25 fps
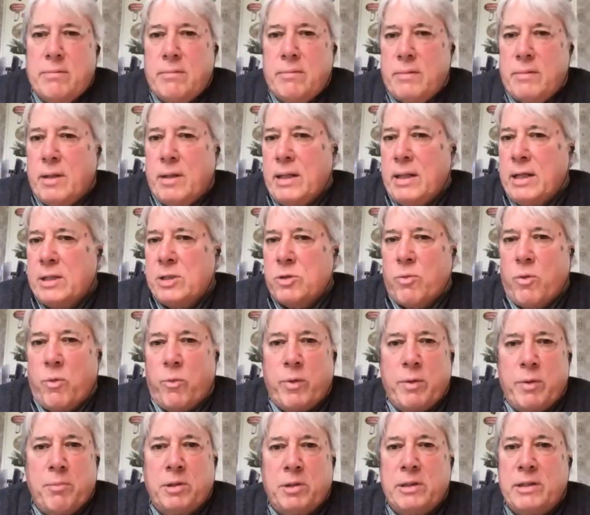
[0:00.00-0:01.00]
and that's what
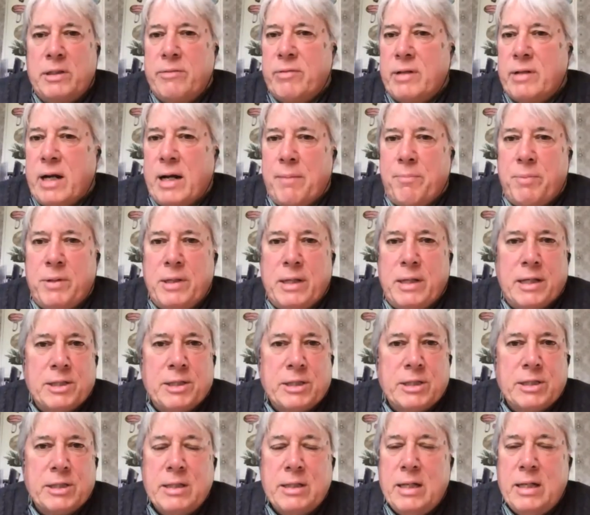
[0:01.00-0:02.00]
we believe at
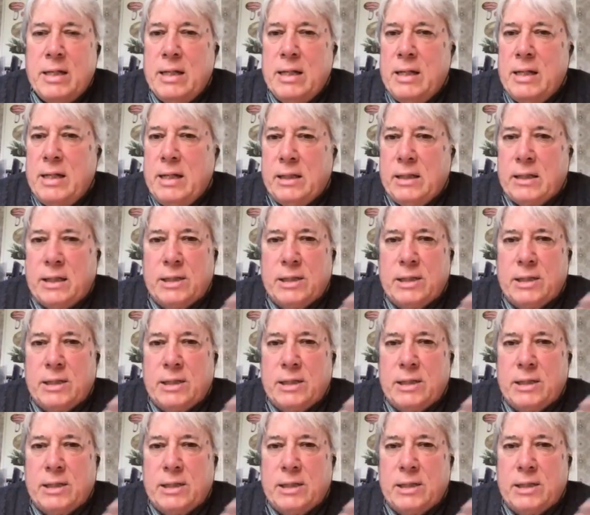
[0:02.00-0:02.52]
IPS. Yeah.